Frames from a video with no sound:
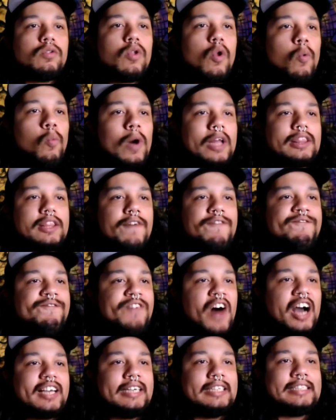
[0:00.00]
What the
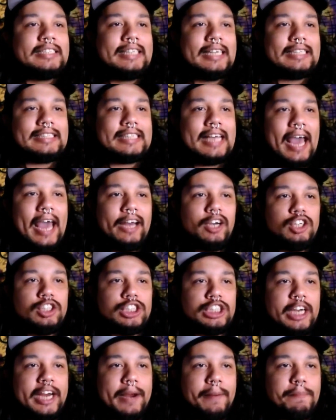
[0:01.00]
fuck is this
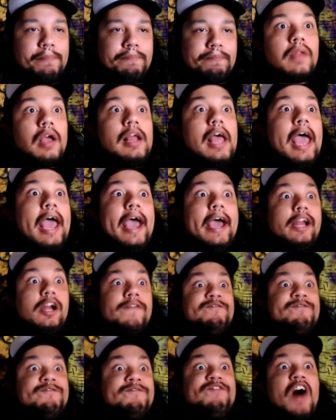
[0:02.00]
energy? And
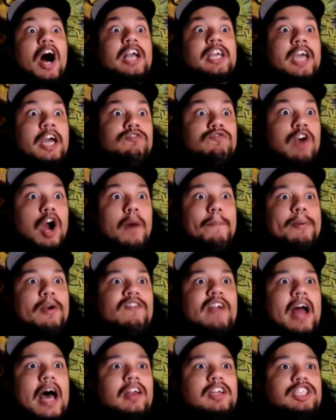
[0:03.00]
a fucking rope
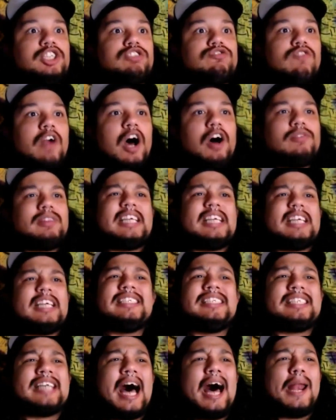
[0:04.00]
around his throat? This
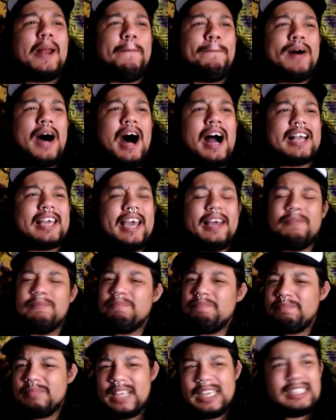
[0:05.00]
is out of pocket.
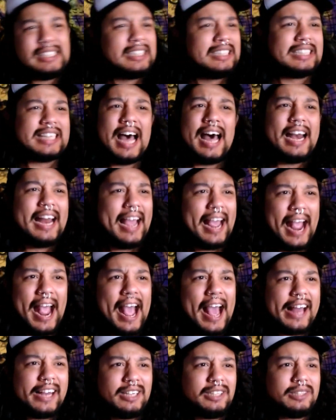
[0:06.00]
This is out of
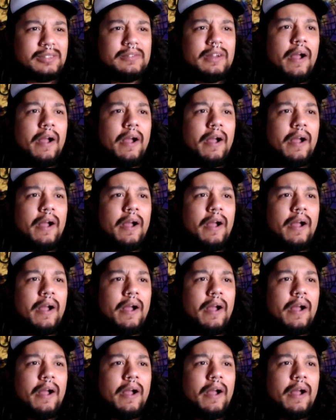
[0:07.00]
hand.